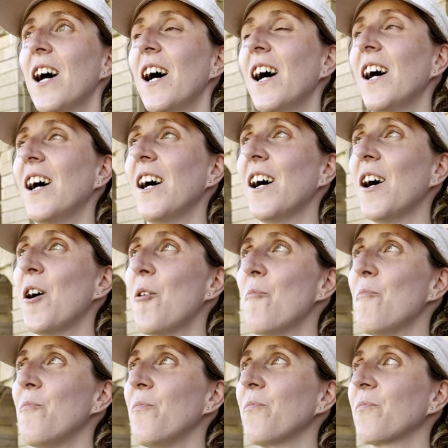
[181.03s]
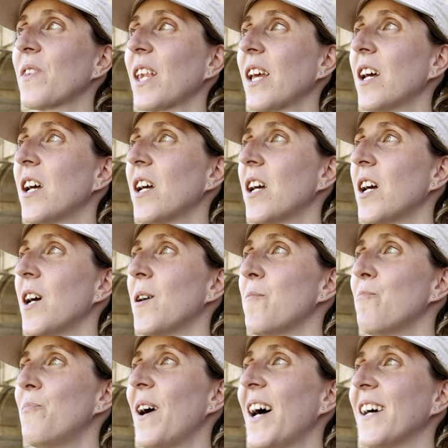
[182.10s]

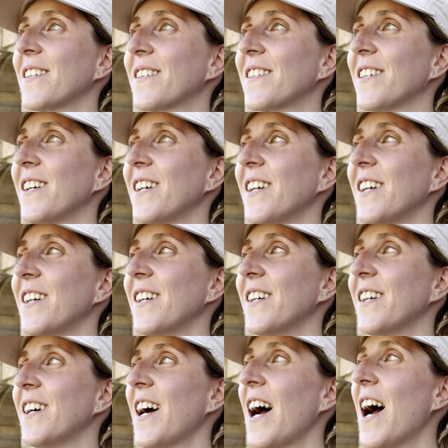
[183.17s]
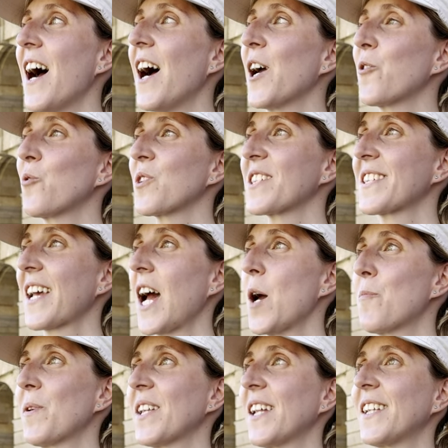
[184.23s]
but I was
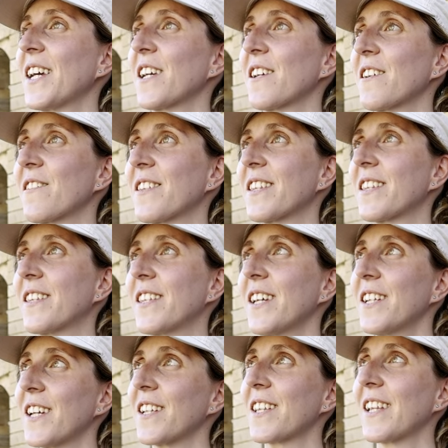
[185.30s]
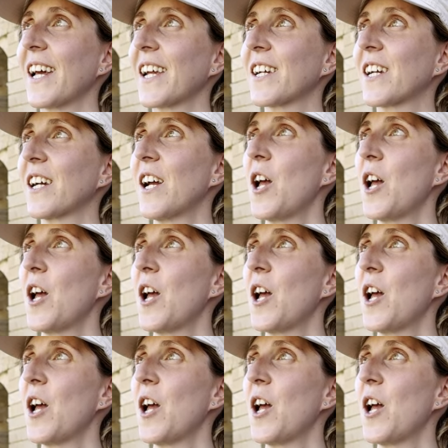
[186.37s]
happy that I did it. Like,